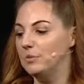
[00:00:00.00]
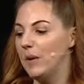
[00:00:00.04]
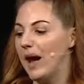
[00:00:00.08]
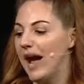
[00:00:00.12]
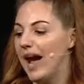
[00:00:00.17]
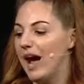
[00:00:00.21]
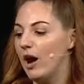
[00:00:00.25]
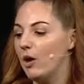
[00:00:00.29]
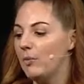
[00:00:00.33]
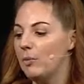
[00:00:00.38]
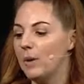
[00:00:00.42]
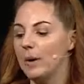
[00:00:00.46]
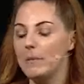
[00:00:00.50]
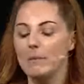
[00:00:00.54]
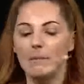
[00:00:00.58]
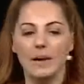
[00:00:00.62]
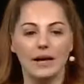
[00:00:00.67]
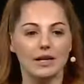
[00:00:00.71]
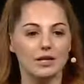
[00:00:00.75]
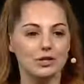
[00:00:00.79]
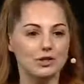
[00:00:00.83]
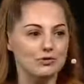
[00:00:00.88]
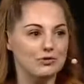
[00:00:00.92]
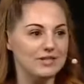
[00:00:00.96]
but how about
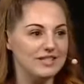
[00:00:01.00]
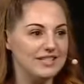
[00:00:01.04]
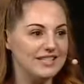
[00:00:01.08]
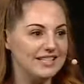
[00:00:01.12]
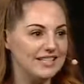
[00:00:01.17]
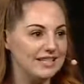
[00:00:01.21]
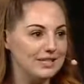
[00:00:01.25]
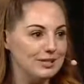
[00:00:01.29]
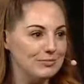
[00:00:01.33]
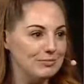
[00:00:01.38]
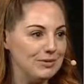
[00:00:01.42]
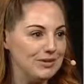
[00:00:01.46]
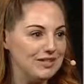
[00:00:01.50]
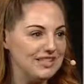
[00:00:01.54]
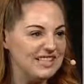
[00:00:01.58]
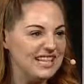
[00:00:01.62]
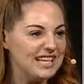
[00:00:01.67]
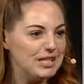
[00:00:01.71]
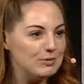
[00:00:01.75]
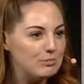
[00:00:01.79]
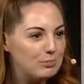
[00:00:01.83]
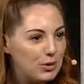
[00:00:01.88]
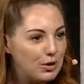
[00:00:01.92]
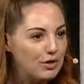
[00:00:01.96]
manager in 6 months?
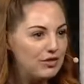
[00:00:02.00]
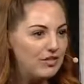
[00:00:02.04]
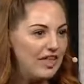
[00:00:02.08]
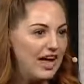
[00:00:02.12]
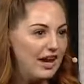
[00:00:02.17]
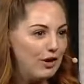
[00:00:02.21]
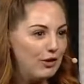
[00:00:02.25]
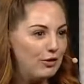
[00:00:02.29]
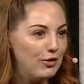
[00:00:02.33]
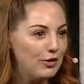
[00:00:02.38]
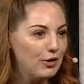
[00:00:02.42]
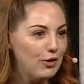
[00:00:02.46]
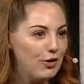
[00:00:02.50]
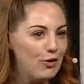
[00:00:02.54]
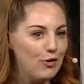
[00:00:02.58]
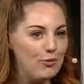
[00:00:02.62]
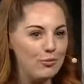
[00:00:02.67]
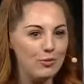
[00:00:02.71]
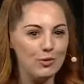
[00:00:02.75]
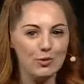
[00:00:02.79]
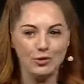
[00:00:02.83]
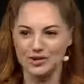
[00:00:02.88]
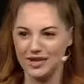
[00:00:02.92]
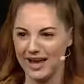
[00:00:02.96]
Let's put that on the goal
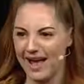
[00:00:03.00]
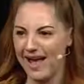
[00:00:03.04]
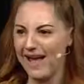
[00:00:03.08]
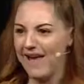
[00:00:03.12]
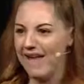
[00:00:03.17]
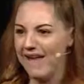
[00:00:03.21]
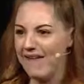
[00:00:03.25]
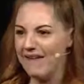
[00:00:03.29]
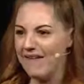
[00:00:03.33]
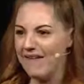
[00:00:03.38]
board, yeah?